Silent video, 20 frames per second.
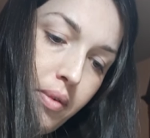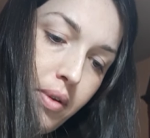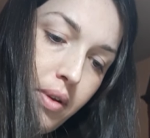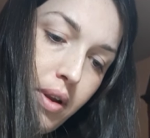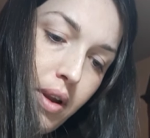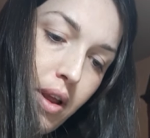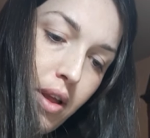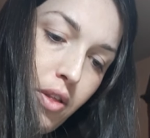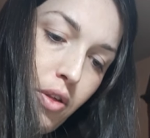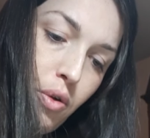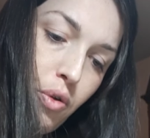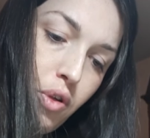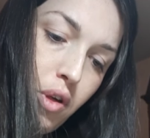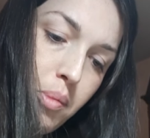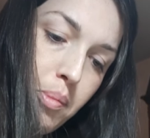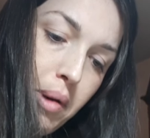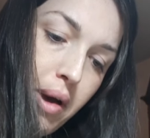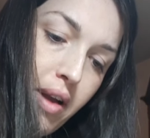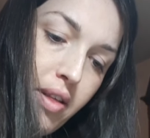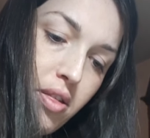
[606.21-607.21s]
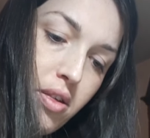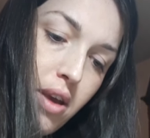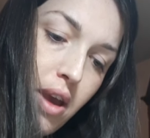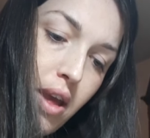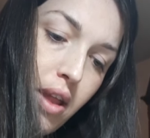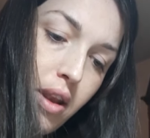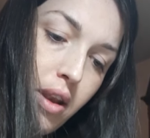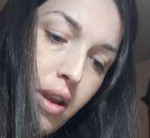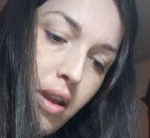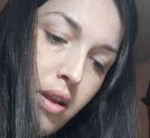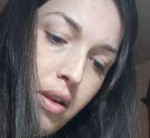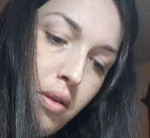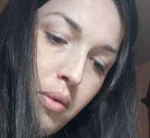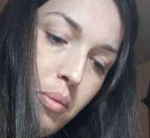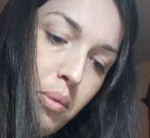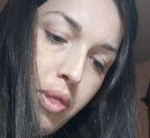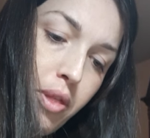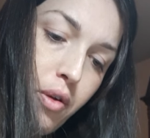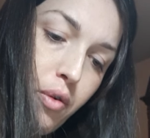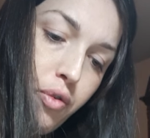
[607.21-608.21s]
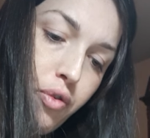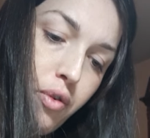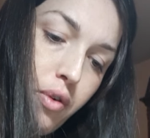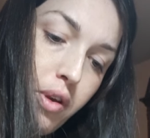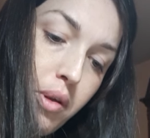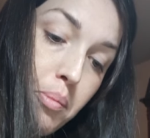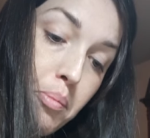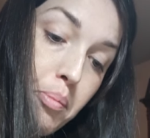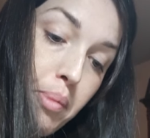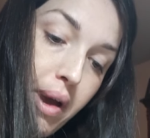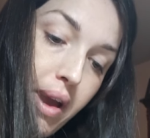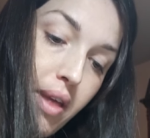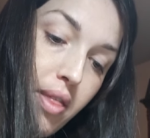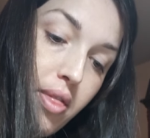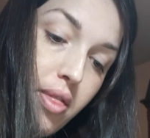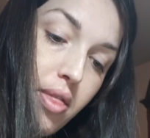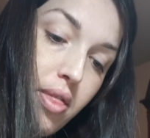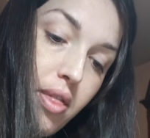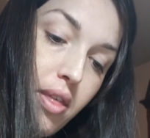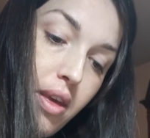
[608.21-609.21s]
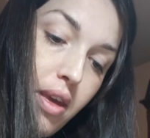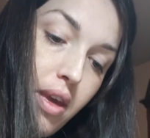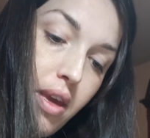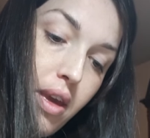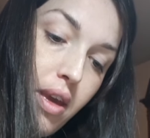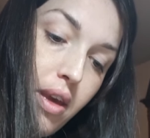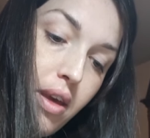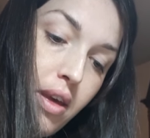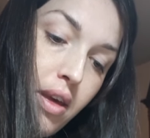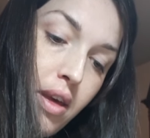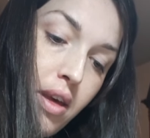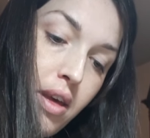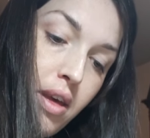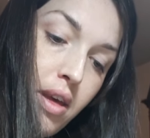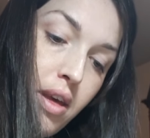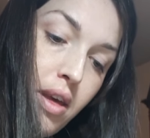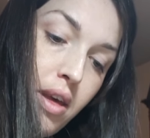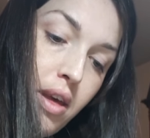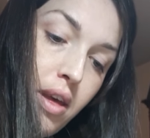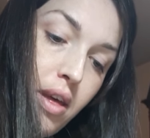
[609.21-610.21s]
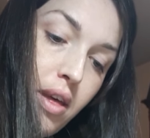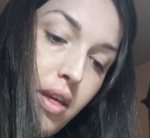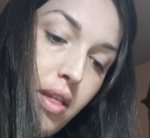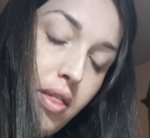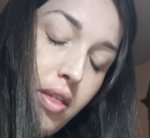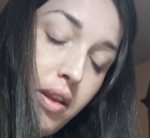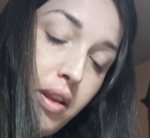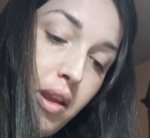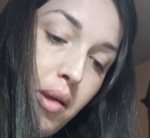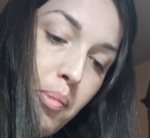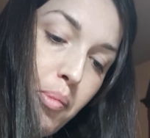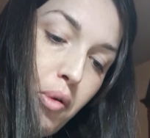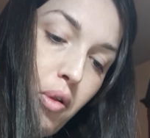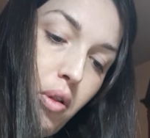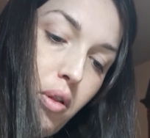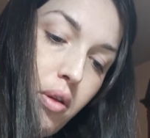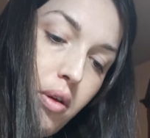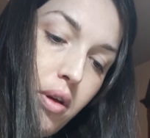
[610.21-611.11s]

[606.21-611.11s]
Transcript: And usually by 10, when they're starting to bite the nipple